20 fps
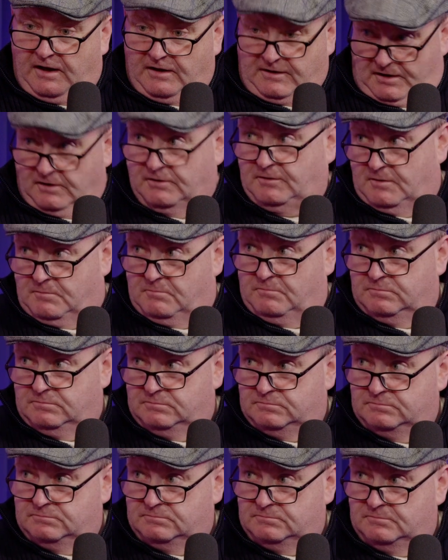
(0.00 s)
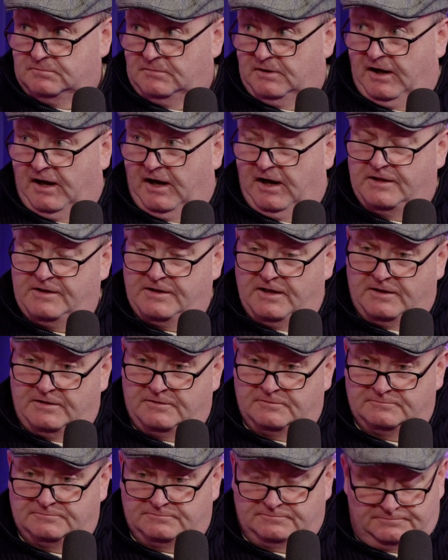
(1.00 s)
Killed him. And
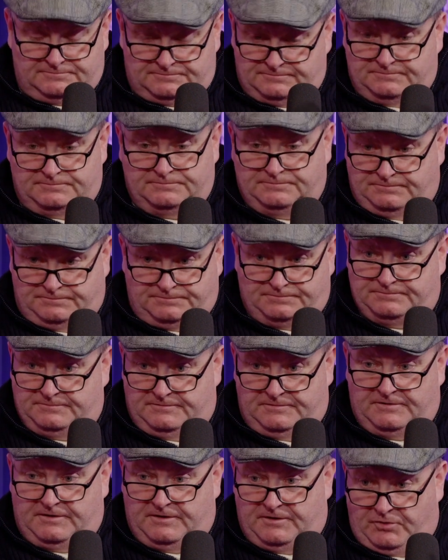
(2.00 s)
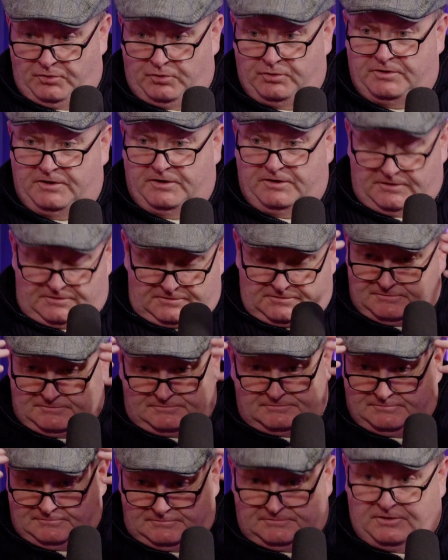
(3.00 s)
then, in order to
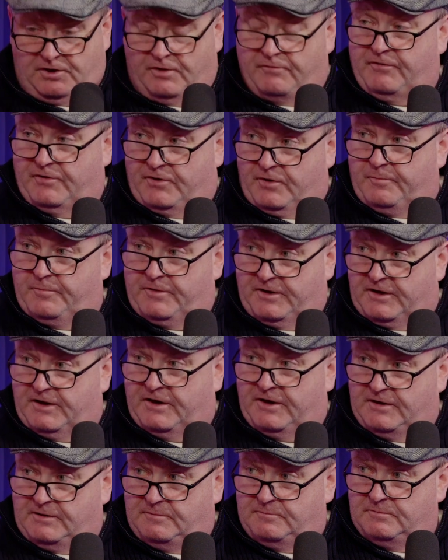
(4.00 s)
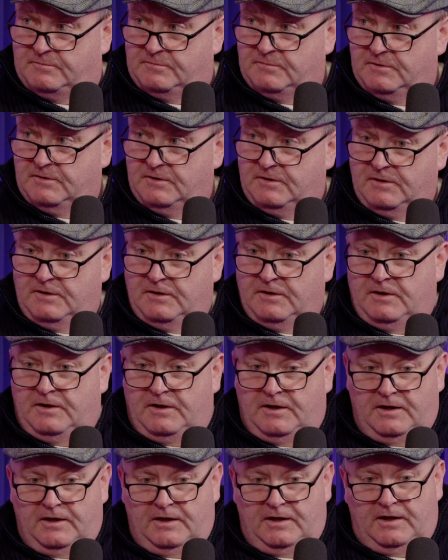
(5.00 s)
cover up the crime,
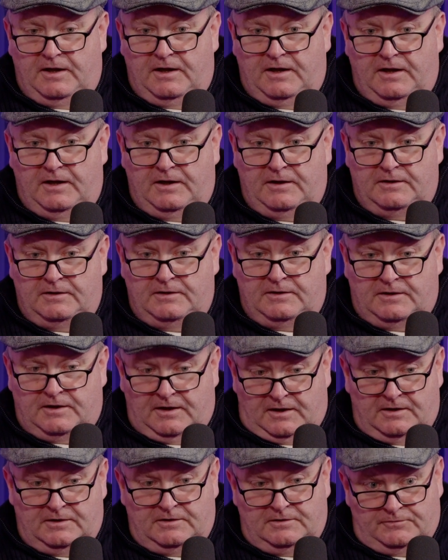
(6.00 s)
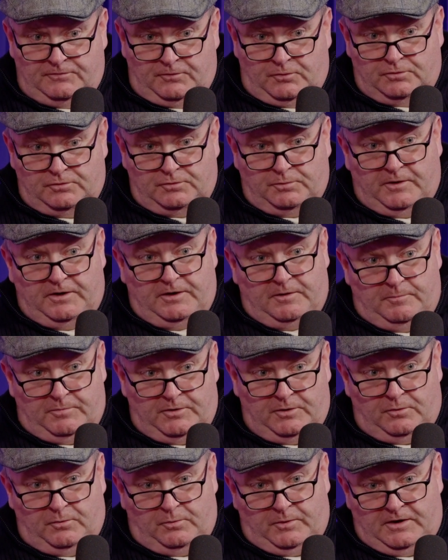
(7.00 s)
he got in his Volkswagen
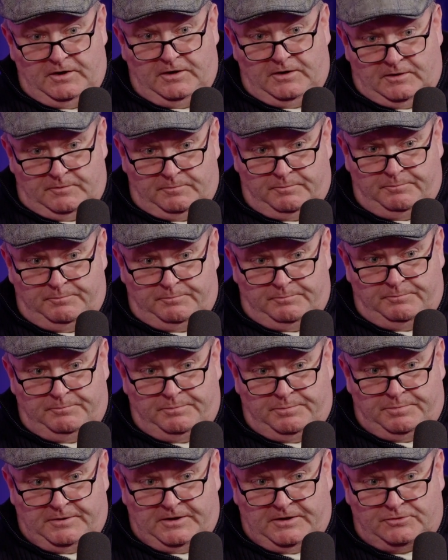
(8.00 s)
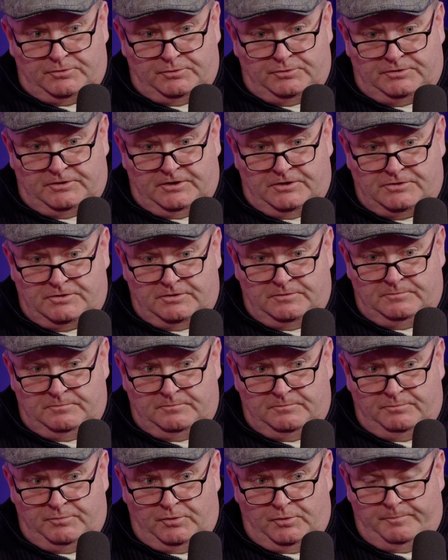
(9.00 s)
Beetle, went to the petrol station,
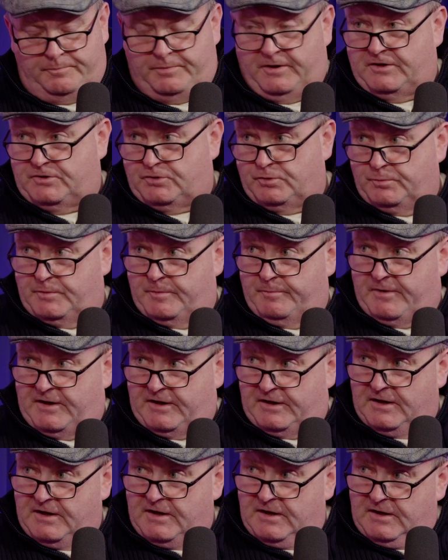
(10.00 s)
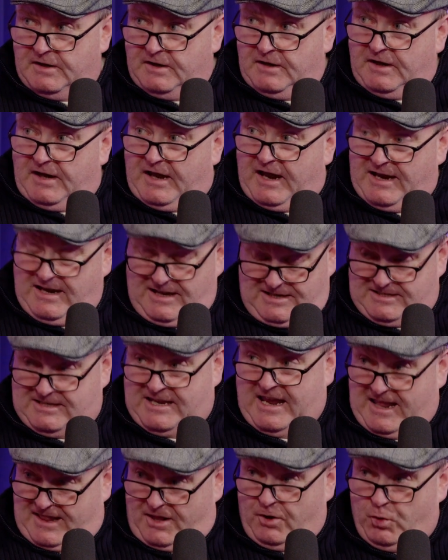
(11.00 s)
bought petrol, went back, and he
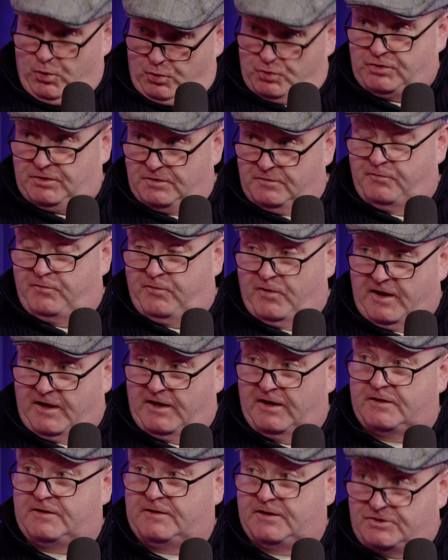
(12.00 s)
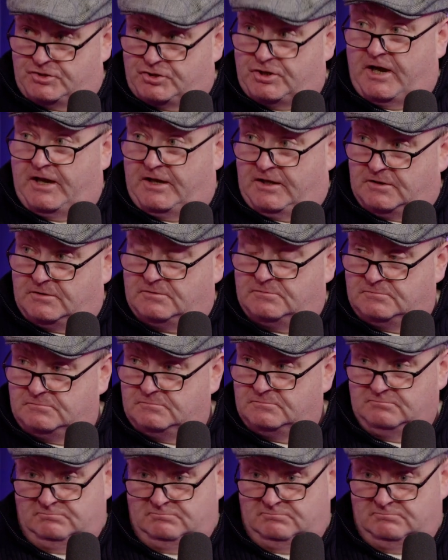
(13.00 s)
set the house on fire to try and,